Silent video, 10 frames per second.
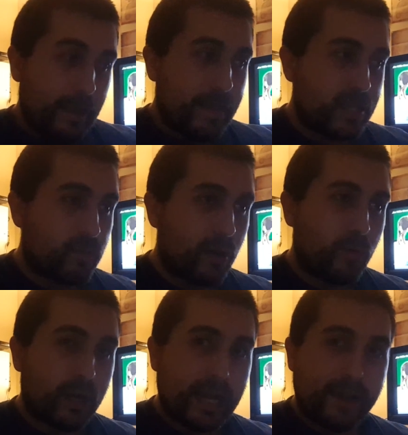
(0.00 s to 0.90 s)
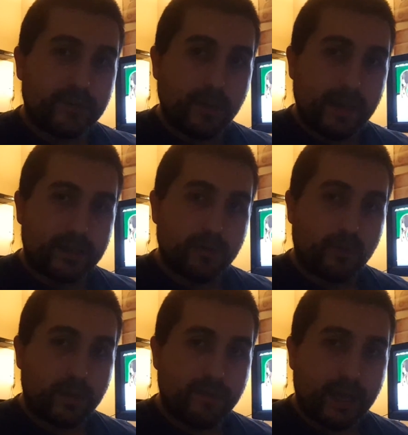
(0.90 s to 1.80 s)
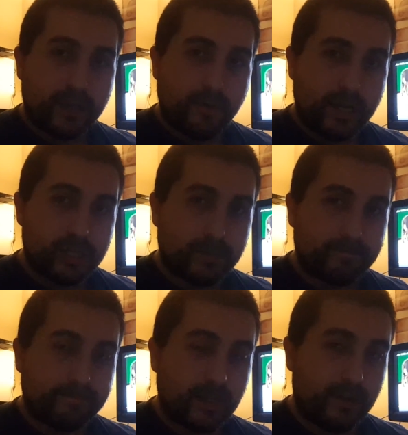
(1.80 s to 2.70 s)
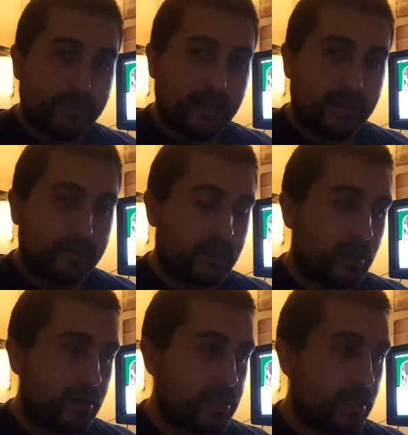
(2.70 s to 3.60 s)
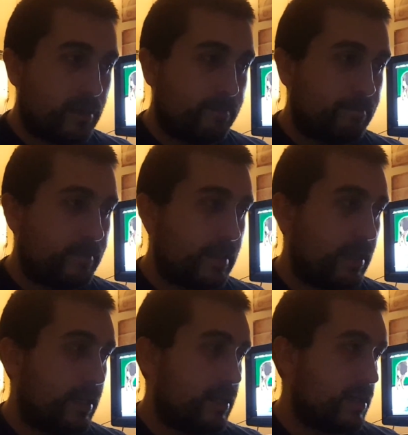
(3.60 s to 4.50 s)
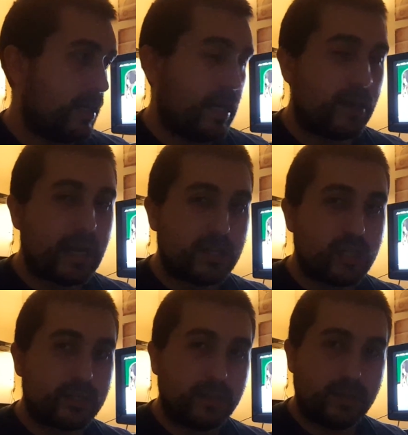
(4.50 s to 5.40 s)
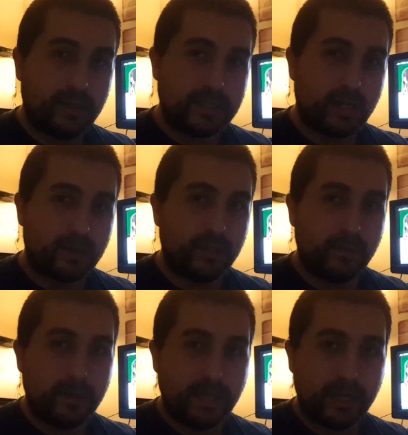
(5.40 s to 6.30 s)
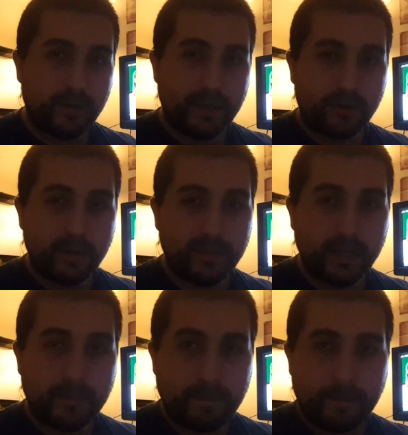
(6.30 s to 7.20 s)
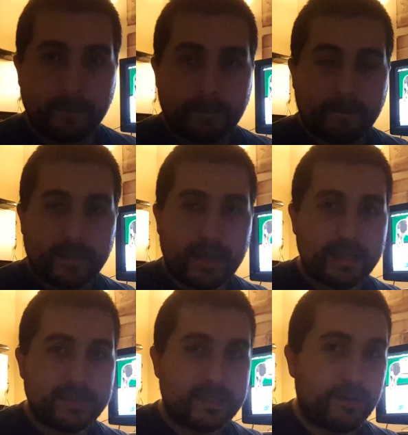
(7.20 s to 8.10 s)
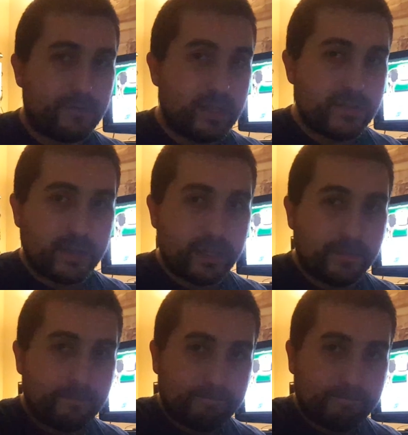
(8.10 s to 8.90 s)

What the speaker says: that's where we're going to have to go back to a revaluation of currency. And I'll talk a little bit later about crypto. That's it for this video.